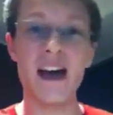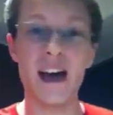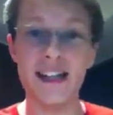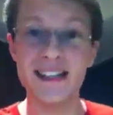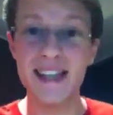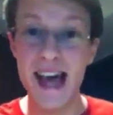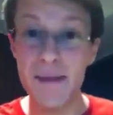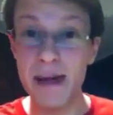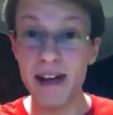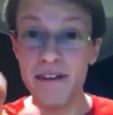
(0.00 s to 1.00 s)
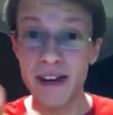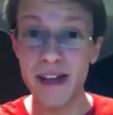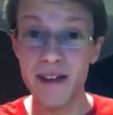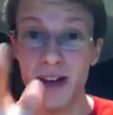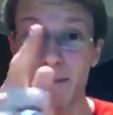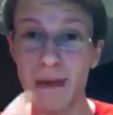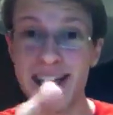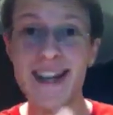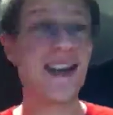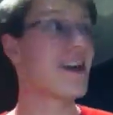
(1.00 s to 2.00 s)
uh, StatMech final on
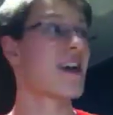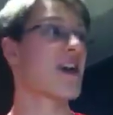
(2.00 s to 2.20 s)
Monday,